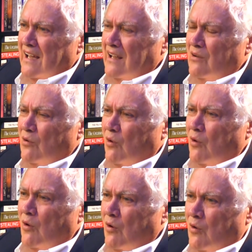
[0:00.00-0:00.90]
at
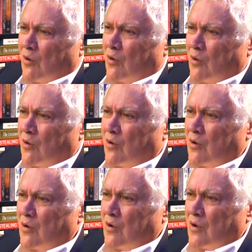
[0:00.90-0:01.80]
all.
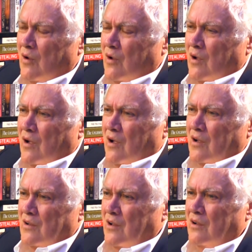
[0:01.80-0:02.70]

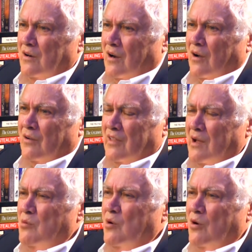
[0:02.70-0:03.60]
You know,
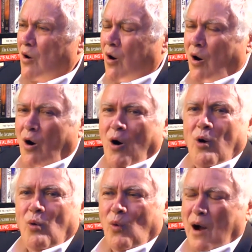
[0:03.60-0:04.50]
they were
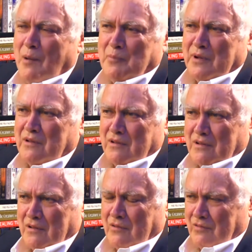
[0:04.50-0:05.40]
all
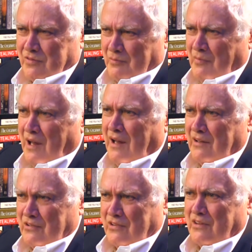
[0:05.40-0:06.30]
weapons of
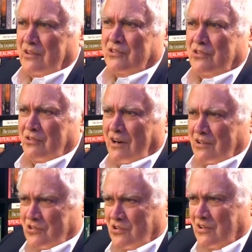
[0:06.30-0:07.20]
mass
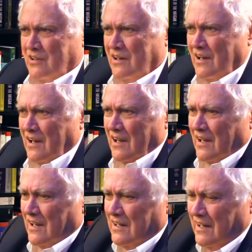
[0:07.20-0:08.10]
destruction
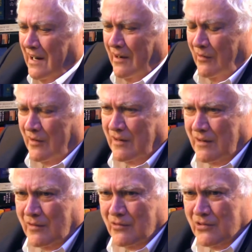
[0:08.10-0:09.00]

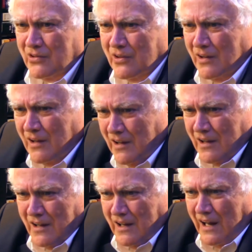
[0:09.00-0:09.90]
narratives.
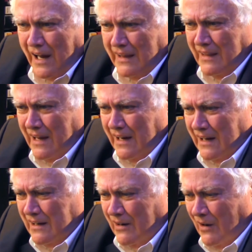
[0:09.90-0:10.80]
And they
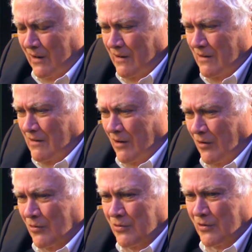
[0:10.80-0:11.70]
occurred
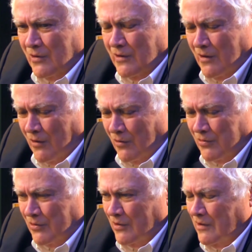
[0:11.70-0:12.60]
over and
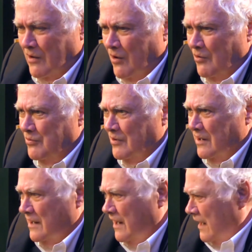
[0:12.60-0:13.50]
over and
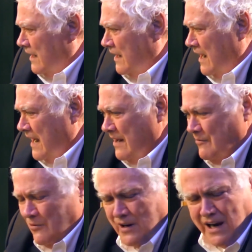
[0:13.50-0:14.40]
over again in
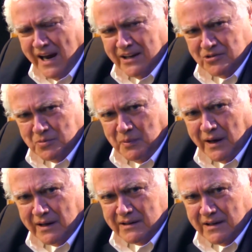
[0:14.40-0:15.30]
every
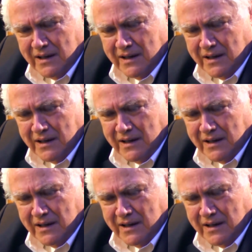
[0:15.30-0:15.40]
aspect,